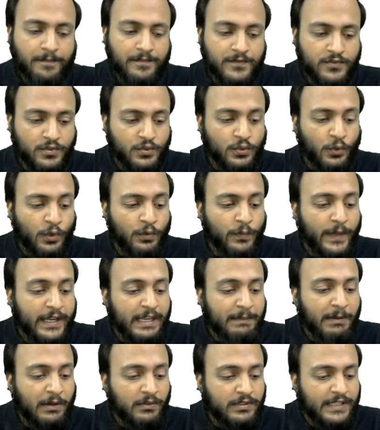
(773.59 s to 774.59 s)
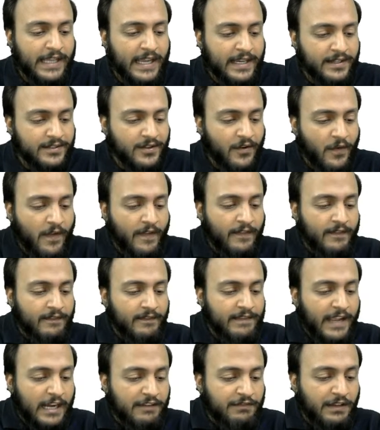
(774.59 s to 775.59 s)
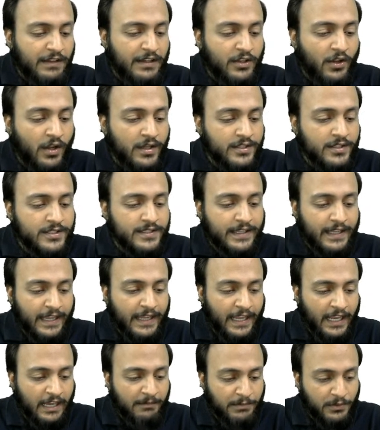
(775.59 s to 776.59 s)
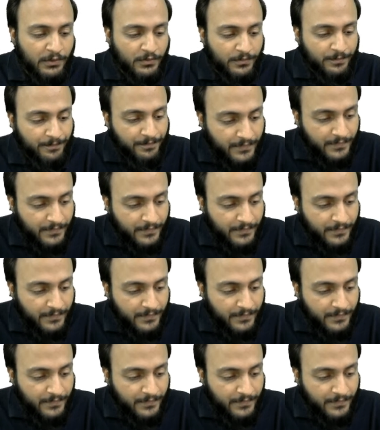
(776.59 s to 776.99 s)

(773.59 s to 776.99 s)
So don't worry about that. That will not help you.